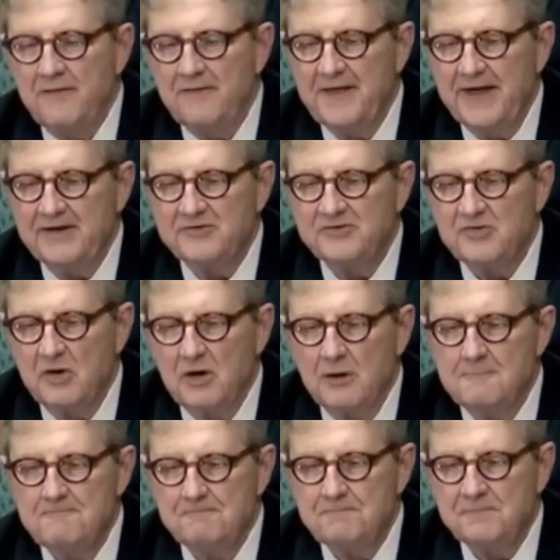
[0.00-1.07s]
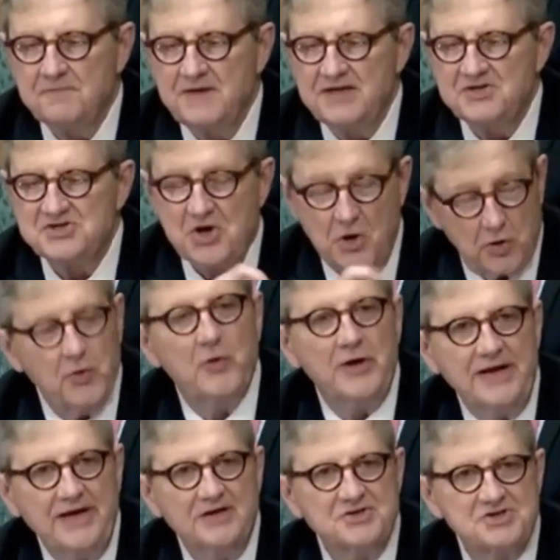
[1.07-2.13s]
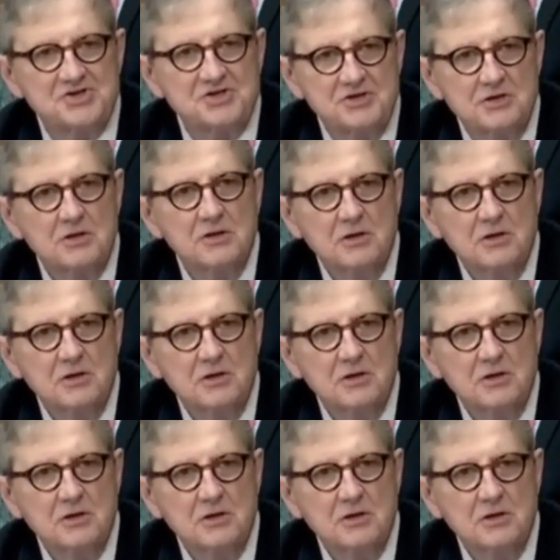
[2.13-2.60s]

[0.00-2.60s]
that these earnings